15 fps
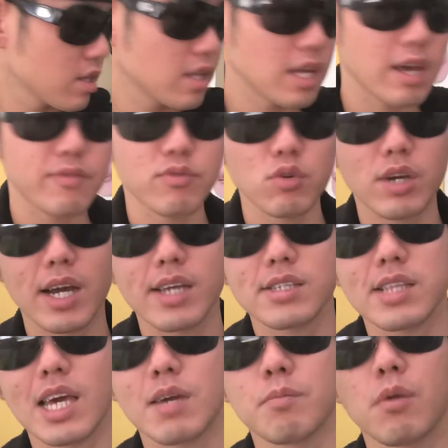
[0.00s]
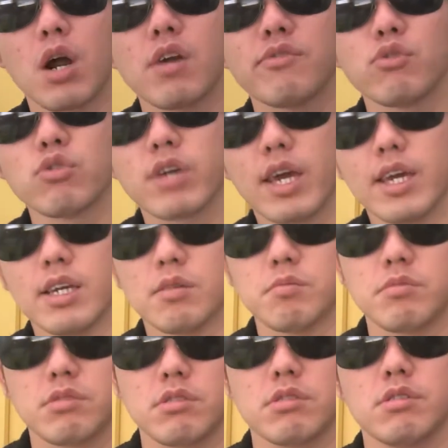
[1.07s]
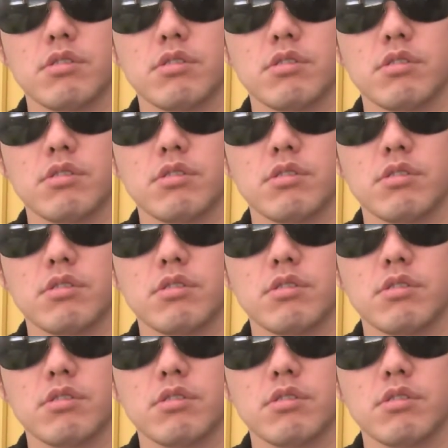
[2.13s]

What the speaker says: If you guys like Marvel games,